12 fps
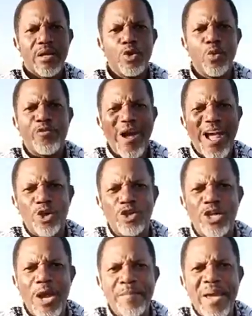You will fight
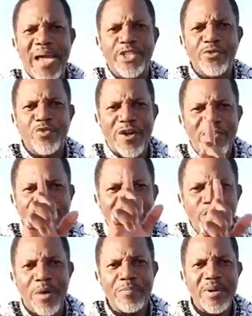100 men as if you are
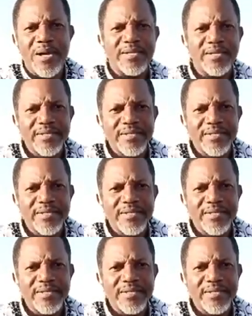fighting one man.